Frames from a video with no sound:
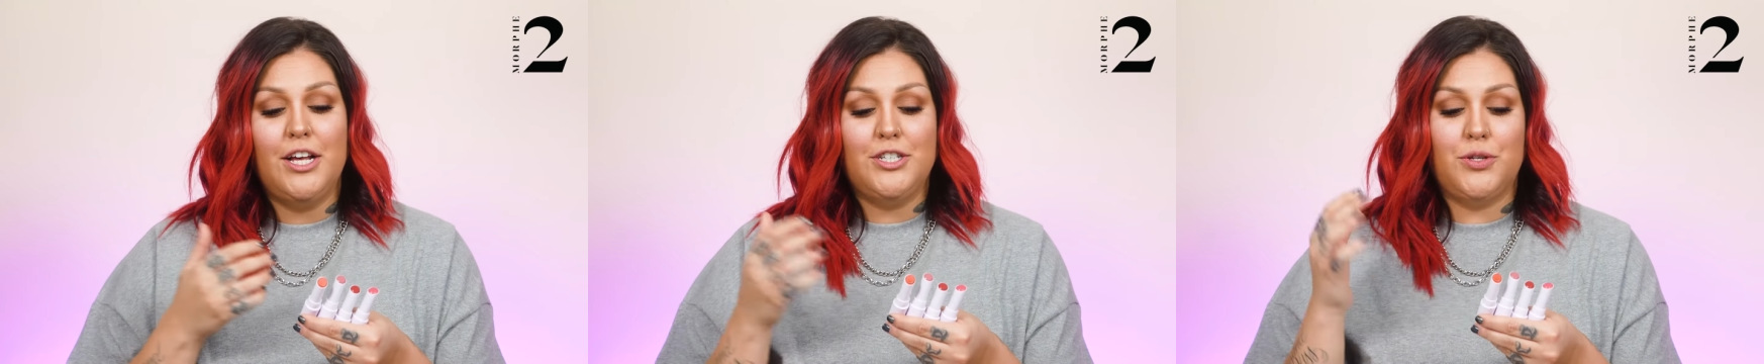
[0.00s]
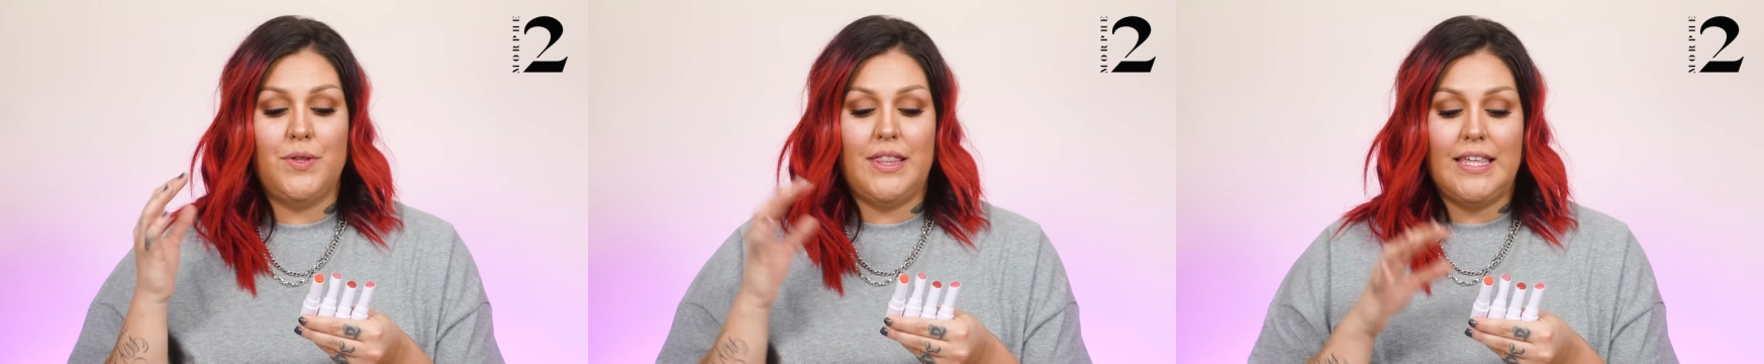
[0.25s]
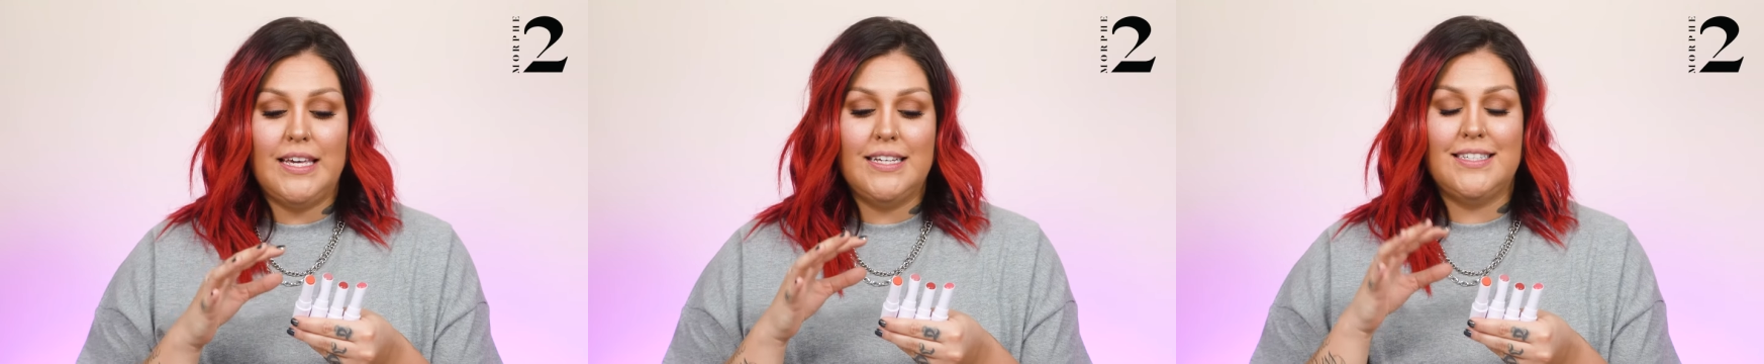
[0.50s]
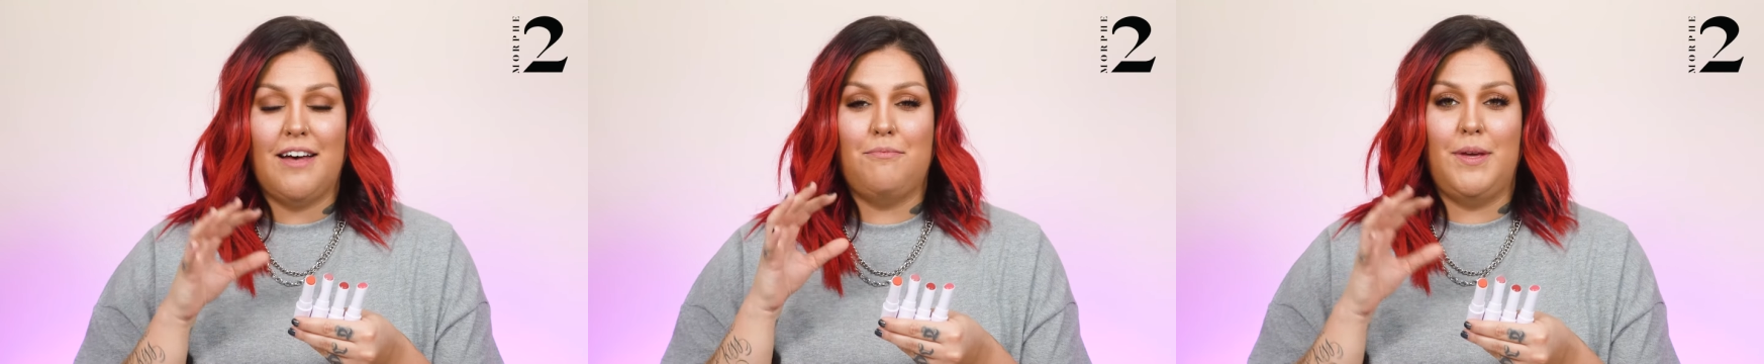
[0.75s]
So
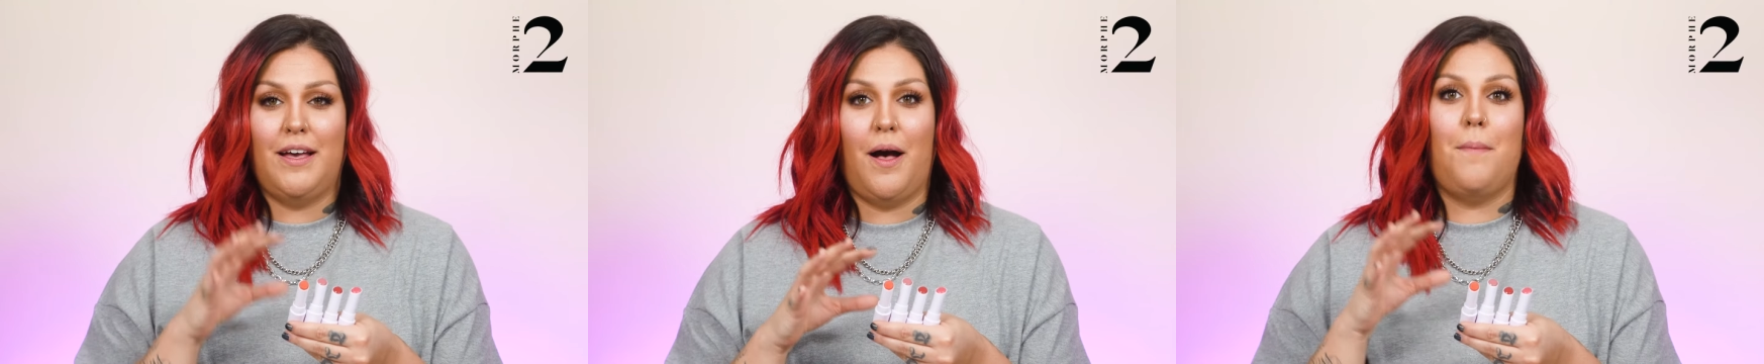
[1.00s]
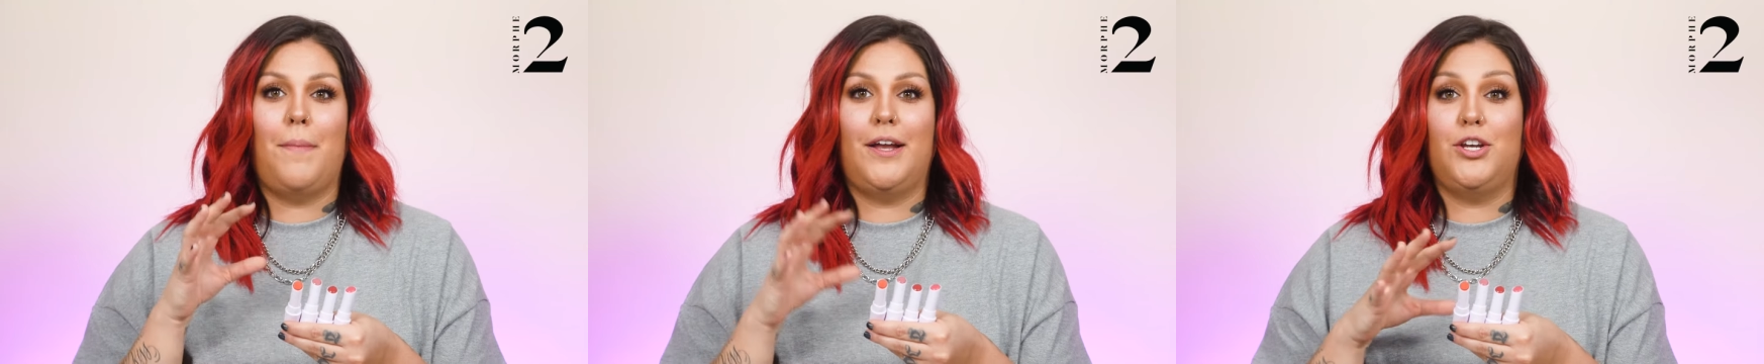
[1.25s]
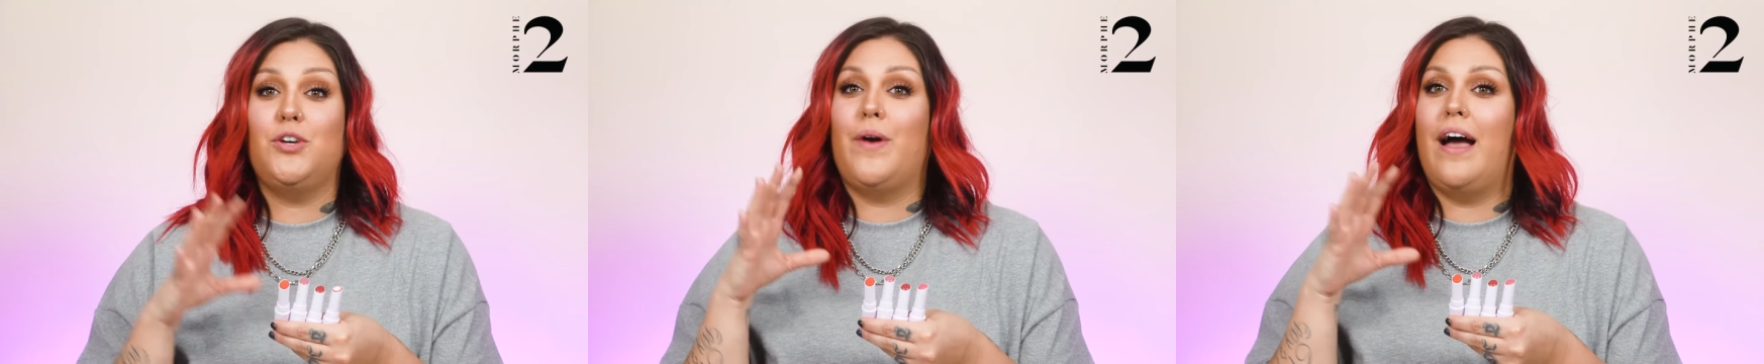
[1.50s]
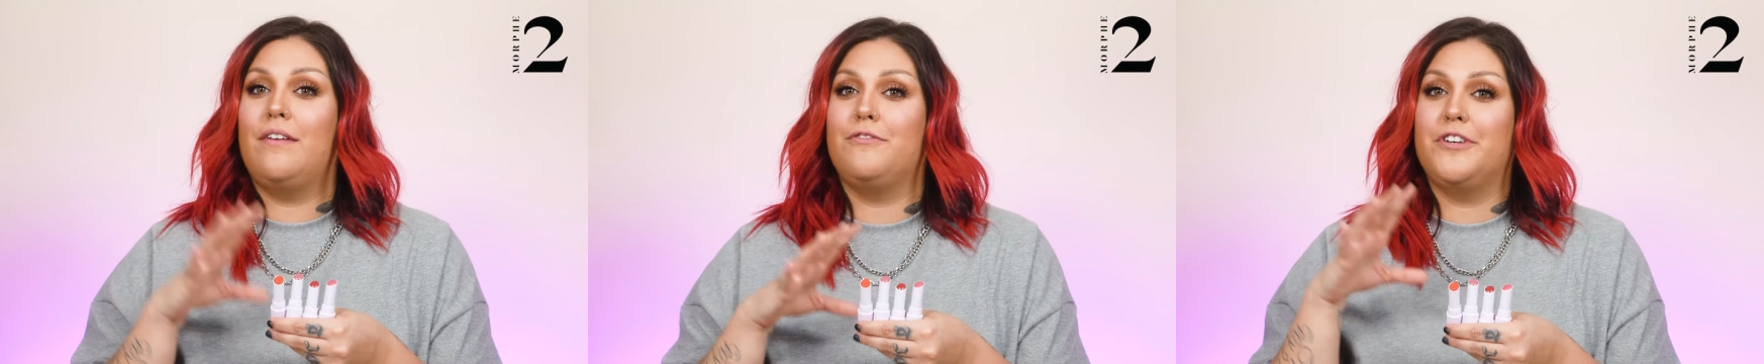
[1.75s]
these have become my new
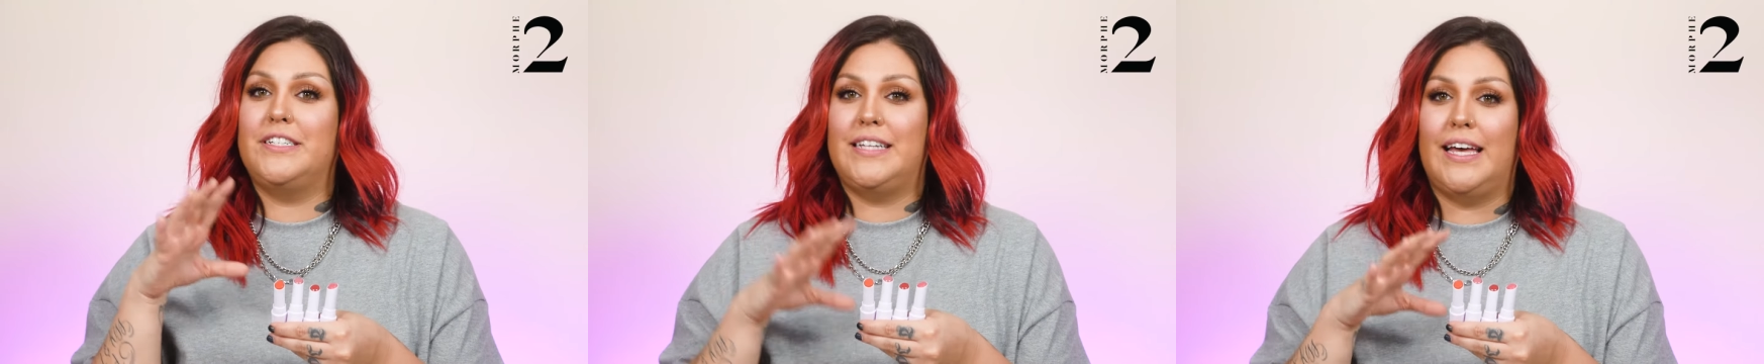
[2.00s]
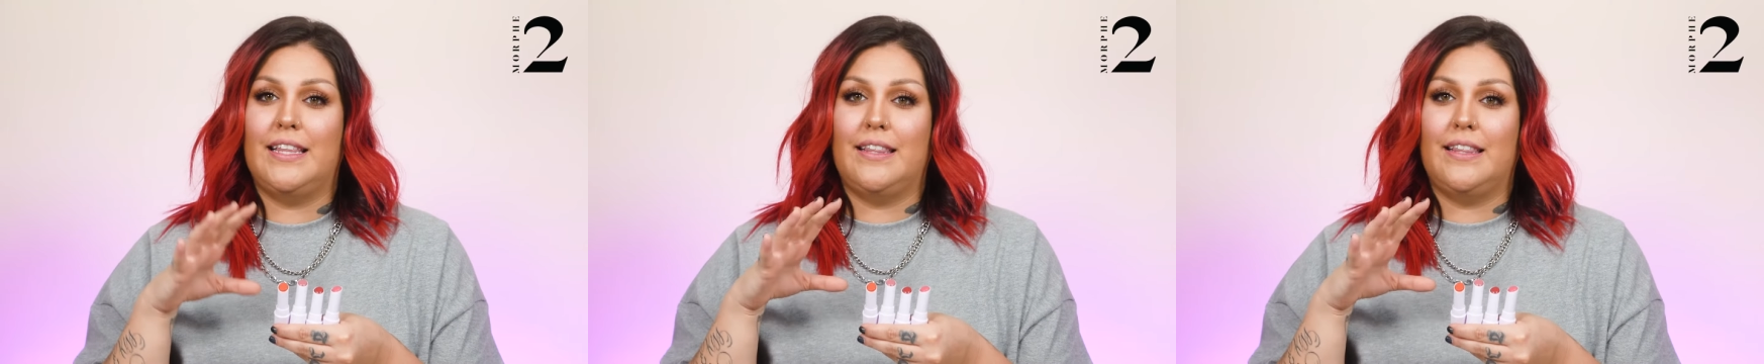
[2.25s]
everyday